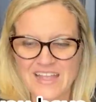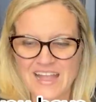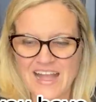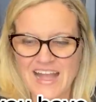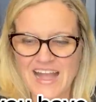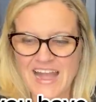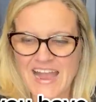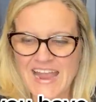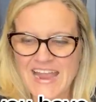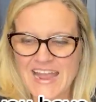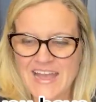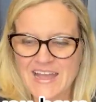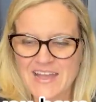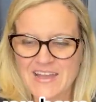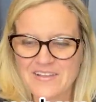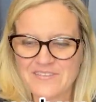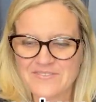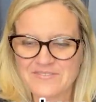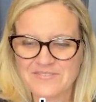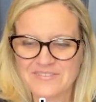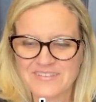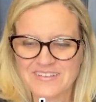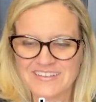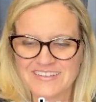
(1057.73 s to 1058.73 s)
I
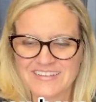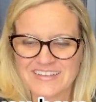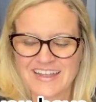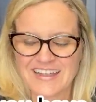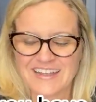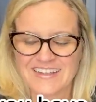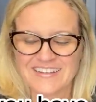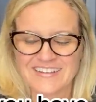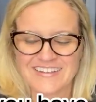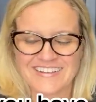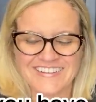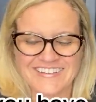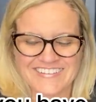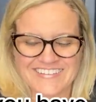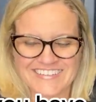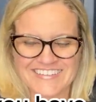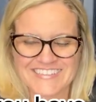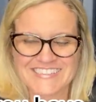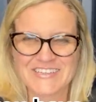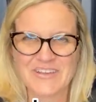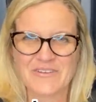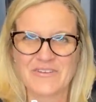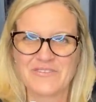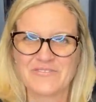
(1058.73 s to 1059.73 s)
have,
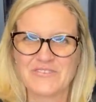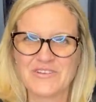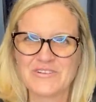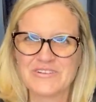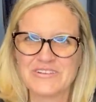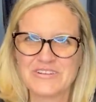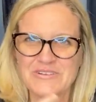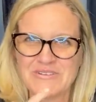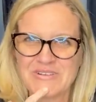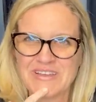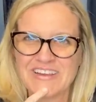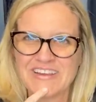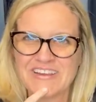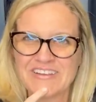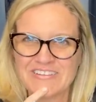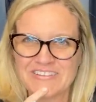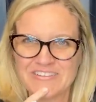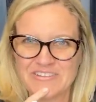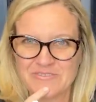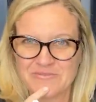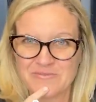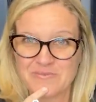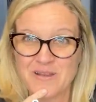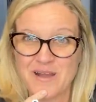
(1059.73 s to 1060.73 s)
so if you're new here,
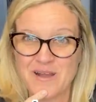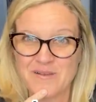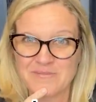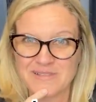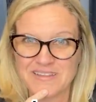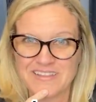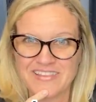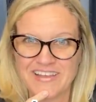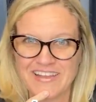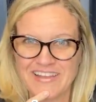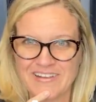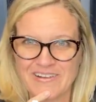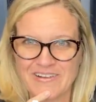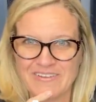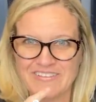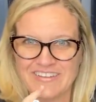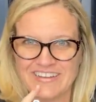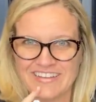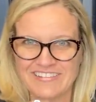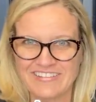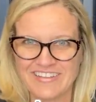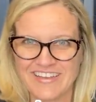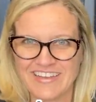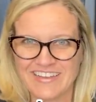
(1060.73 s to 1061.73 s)
you've probably like
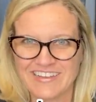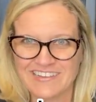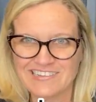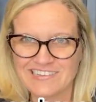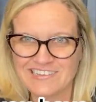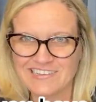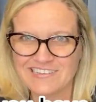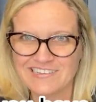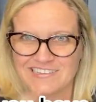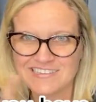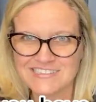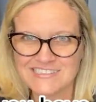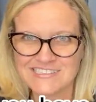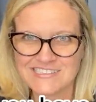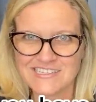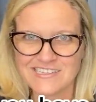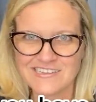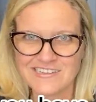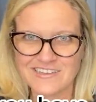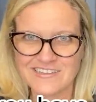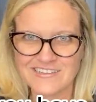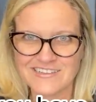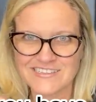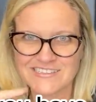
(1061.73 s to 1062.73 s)
already like, see
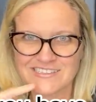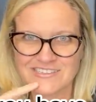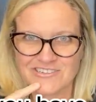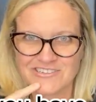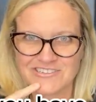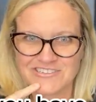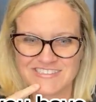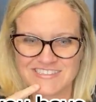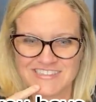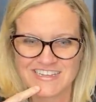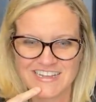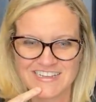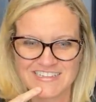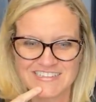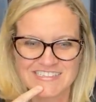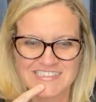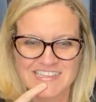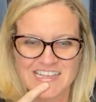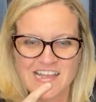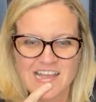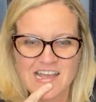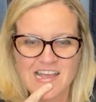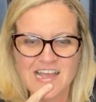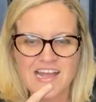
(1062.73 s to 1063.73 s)
ya, this girl's nuts.
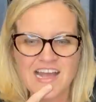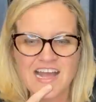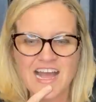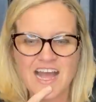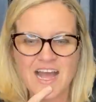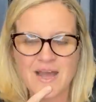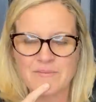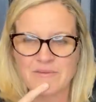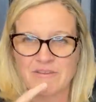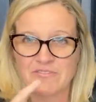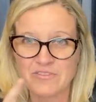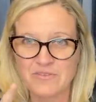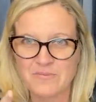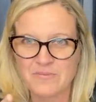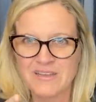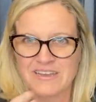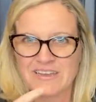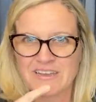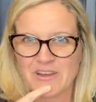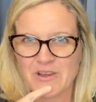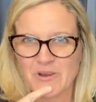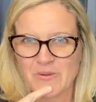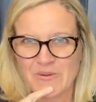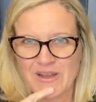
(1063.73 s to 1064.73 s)
Um, if you've been
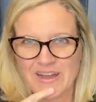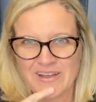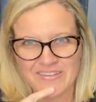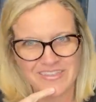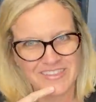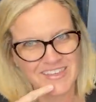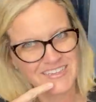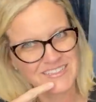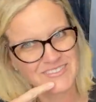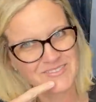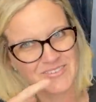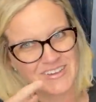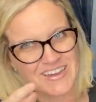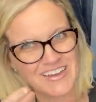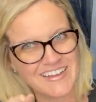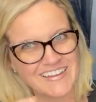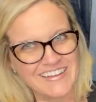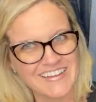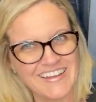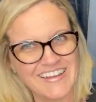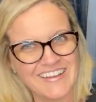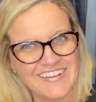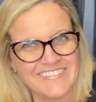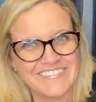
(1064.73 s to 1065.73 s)
here a while, thanks for
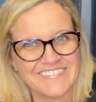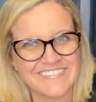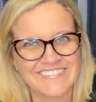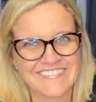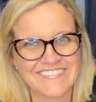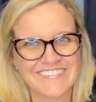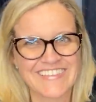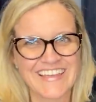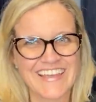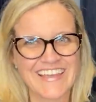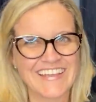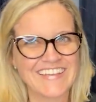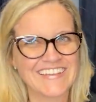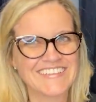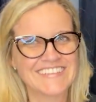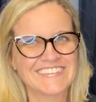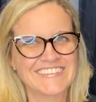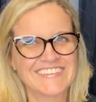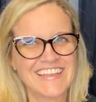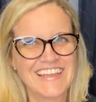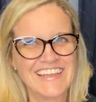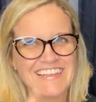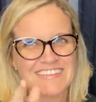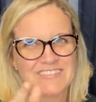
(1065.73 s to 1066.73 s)
hanging out.
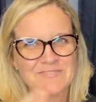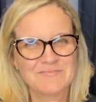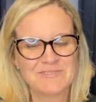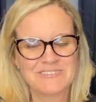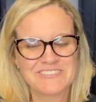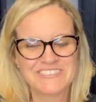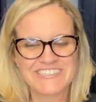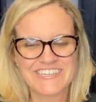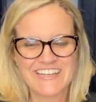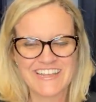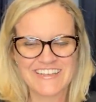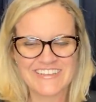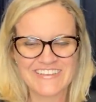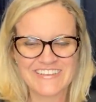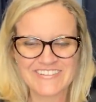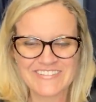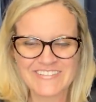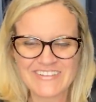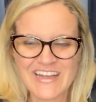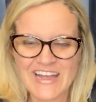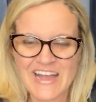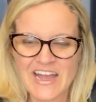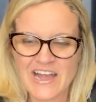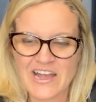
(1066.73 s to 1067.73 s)
Thanks. Thanks. Appreciate
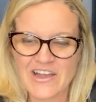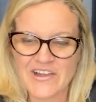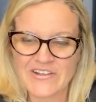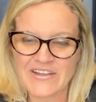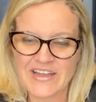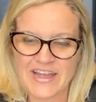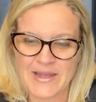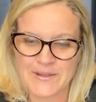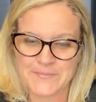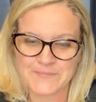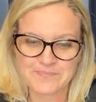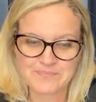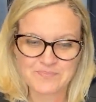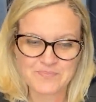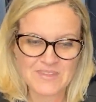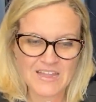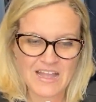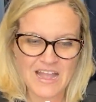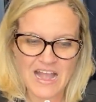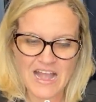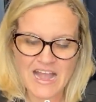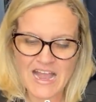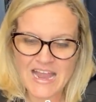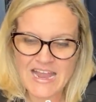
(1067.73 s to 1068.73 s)
you. Okay.
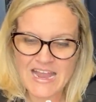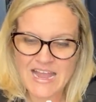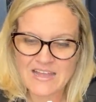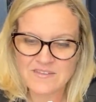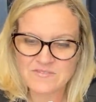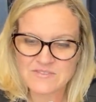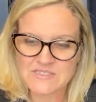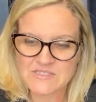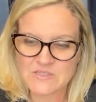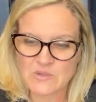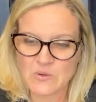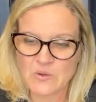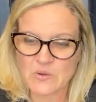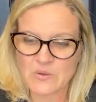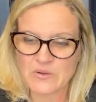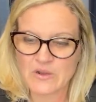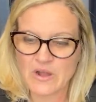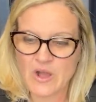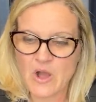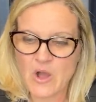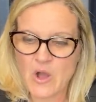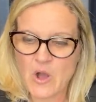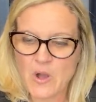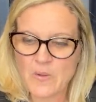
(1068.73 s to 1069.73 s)
I have sold
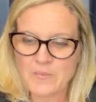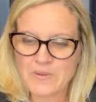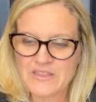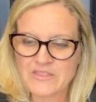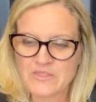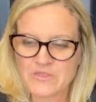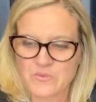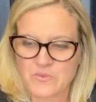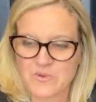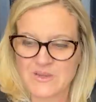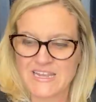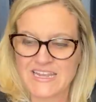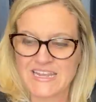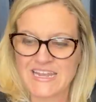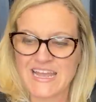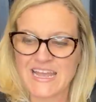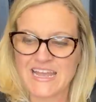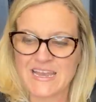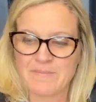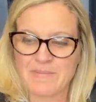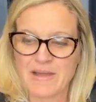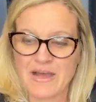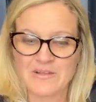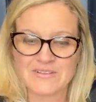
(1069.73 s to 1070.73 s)
all but three
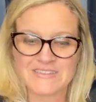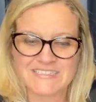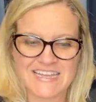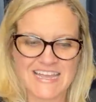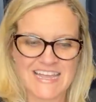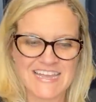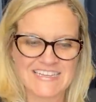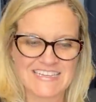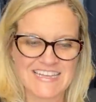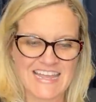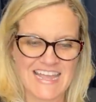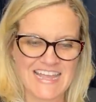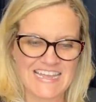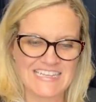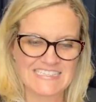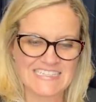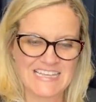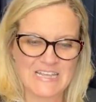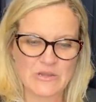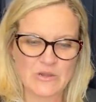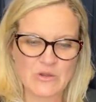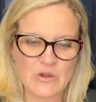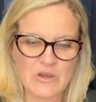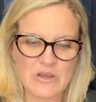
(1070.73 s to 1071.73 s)
in about ten days
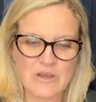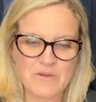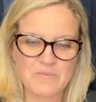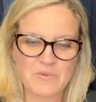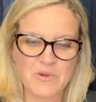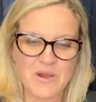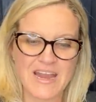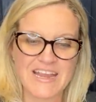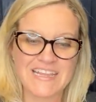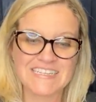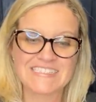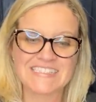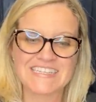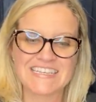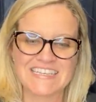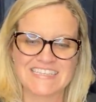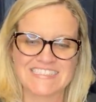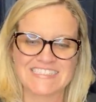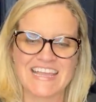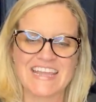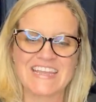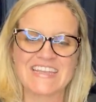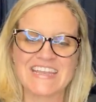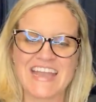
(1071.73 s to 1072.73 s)
and current price
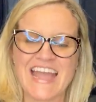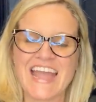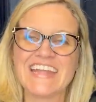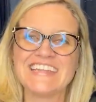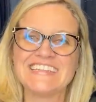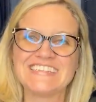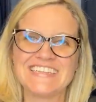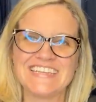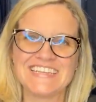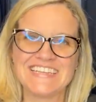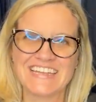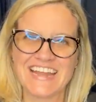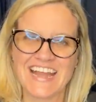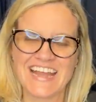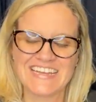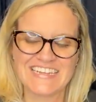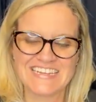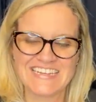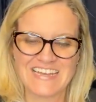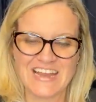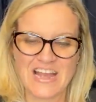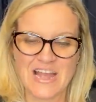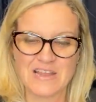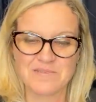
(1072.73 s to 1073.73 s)
is at nineteen
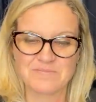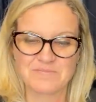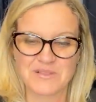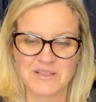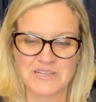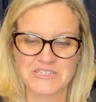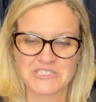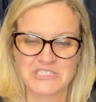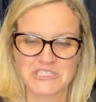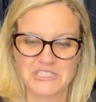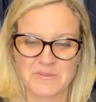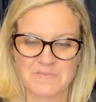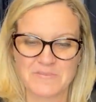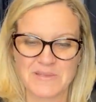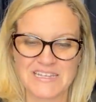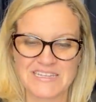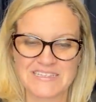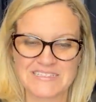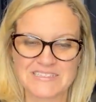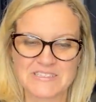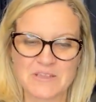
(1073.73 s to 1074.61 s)
ninety-nine plus shipping.